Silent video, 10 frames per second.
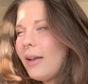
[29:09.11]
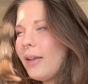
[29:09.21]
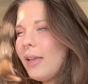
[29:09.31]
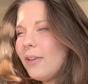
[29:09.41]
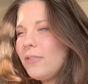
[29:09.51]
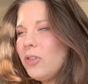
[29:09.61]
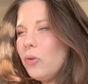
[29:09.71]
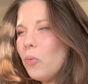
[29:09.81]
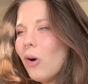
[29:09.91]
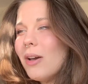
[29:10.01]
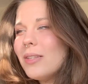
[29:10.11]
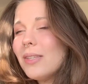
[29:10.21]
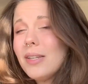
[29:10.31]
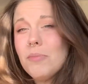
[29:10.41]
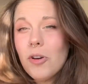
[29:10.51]
If you want to
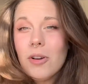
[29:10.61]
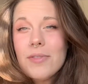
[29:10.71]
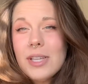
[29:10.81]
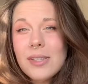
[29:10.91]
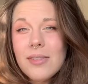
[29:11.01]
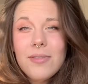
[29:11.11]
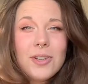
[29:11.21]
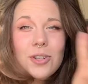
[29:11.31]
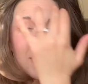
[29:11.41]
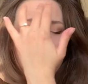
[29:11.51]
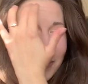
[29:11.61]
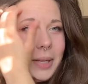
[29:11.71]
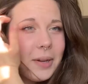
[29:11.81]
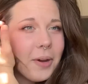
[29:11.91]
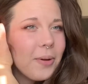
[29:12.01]
see more of these in the future, let me
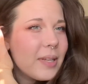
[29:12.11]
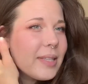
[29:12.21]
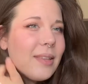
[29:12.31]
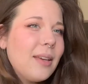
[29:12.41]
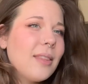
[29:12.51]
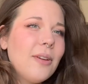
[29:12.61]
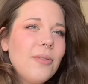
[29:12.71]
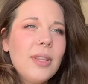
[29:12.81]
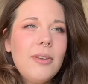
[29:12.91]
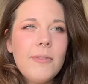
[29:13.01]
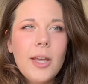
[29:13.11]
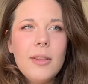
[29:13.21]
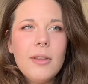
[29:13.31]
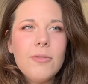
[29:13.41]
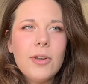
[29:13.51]
know because I think they're really fun.
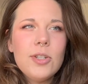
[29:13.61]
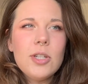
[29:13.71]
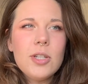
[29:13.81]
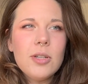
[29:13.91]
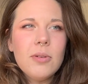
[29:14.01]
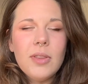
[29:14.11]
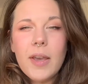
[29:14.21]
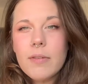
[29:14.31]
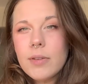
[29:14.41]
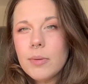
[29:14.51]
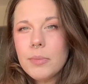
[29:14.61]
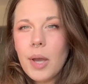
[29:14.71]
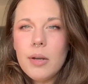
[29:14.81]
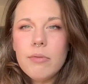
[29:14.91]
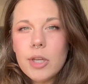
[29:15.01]
They're fun to do and like film
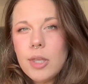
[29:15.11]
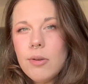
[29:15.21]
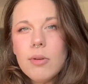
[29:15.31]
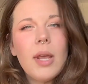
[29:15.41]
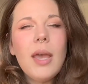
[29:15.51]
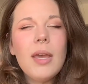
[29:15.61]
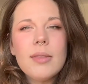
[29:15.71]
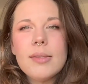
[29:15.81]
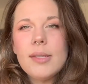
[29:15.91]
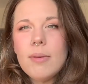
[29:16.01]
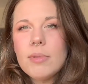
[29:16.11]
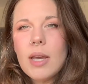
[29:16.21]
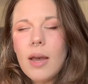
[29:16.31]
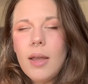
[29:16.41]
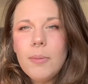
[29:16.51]
kind of a Q&A at the same
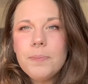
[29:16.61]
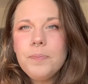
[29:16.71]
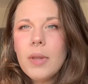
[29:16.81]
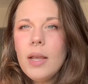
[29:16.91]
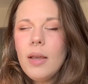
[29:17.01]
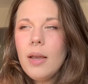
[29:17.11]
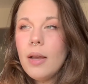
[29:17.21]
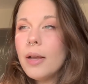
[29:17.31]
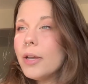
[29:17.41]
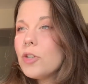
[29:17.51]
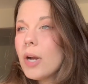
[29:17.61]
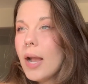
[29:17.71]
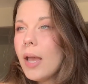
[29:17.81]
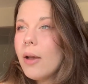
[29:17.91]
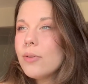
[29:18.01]
time. Try
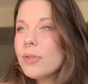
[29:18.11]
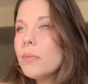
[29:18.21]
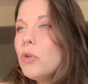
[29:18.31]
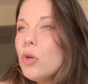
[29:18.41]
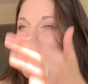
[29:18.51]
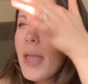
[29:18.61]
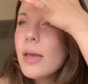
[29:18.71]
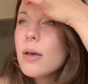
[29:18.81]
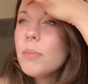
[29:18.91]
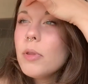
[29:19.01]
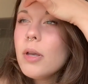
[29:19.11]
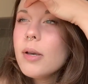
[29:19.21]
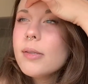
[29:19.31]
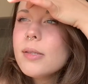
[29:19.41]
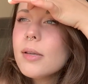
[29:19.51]
out some new makeup
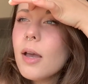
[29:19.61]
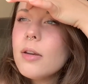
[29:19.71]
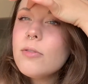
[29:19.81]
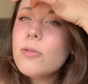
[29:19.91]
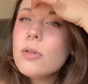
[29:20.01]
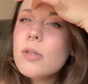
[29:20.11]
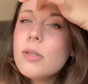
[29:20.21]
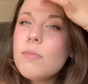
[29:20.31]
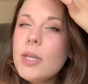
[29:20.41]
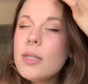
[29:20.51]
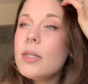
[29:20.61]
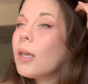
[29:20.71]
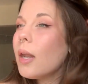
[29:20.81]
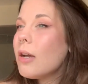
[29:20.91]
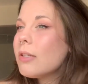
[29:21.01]
looks. It kind of forces me to
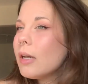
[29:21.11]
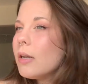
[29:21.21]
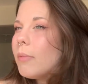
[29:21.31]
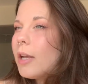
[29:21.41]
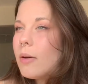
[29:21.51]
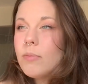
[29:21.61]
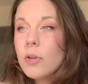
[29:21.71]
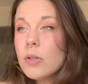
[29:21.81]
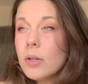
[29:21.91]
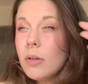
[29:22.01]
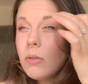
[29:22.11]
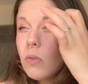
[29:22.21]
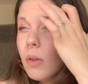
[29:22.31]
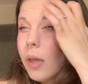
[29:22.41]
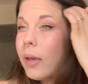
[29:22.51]
get outside of my comfort zone.
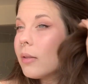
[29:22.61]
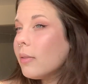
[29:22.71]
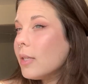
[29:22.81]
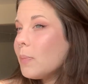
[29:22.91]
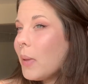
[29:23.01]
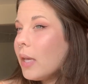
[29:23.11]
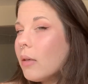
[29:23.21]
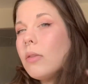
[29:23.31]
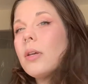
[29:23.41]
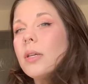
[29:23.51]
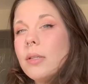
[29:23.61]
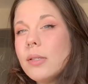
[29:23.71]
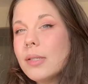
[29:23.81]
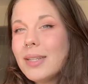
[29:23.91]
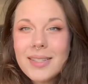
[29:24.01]
Like this pink look
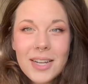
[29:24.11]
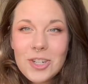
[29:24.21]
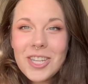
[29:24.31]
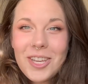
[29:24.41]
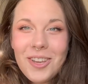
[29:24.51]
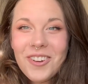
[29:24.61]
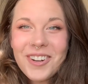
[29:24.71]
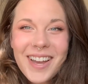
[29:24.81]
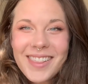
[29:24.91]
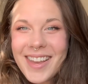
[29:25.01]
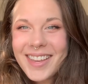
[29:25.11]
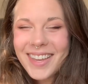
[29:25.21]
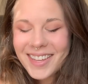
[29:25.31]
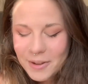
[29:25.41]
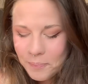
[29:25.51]
it's actually cute. I like
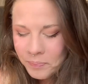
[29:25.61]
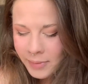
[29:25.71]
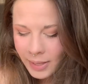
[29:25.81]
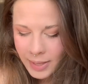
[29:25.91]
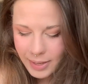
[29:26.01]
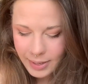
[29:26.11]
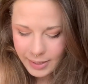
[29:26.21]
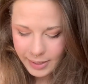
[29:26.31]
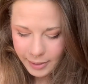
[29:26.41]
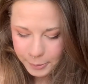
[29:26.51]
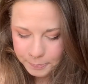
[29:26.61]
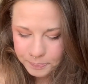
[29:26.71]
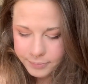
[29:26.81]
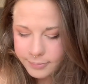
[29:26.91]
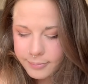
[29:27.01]
it. Highly
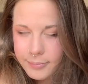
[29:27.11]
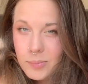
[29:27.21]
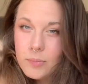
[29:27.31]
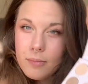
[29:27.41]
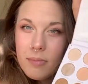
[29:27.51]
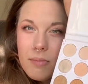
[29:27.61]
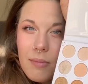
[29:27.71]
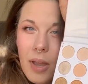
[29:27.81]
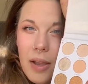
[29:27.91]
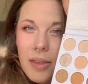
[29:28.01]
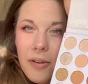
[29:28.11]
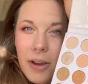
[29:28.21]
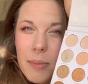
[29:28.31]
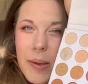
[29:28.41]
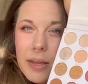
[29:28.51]

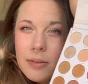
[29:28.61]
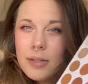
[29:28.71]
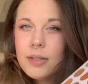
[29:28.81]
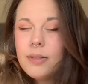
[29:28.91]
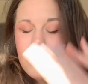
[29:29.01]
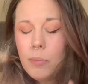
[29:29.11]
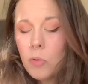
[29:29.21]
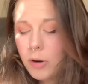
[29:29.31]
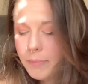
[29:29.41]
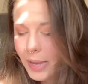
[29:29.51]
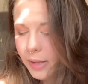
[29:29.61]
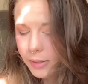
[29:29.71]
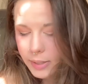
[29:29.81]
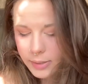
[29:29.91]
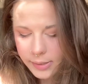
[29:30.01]
recommend the Morphe
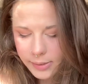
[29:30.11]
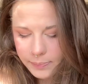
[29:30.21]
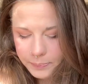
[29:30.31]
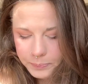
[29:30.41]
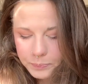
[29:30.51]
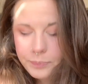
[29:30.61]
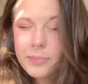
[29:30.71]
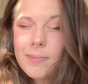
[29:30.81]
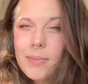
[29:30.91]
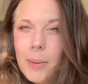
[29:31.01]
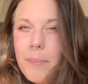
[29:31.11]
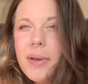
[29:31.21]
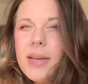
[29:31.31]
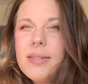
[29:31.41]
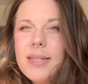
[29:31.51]
palettes.
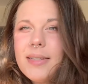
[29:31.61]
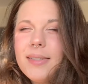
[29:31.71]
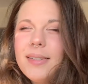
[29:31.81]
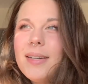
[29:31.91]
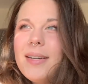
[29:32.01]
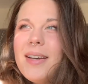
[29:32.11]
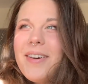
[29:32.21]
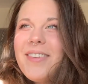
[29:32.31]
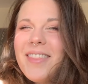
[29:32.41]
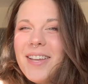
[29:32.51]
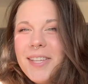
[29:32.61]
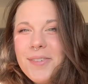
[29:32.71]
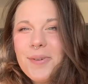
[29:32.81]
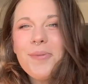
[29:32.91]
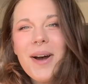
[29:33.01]
But thanks
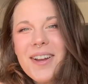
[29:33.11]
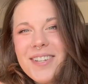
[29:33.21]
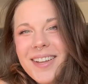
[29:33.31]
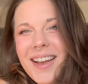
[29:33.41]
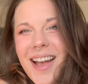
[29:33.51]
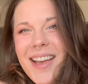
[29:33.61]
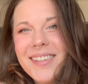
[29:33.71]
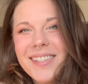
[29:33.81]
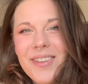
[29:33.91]
for watching, guys.